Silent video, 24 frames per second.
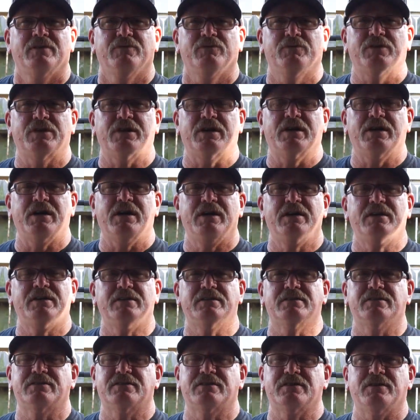What I got
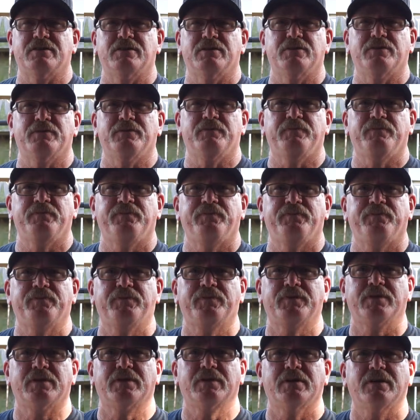is I
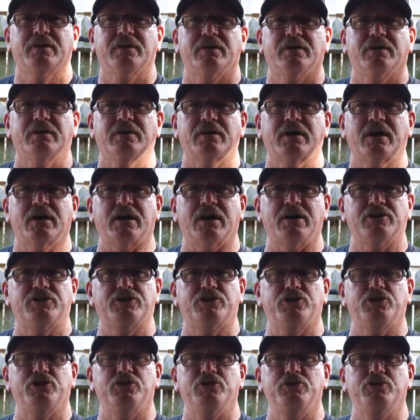got
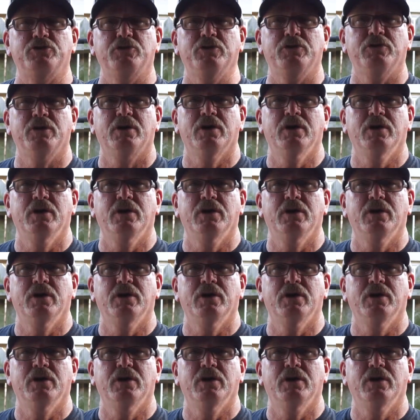two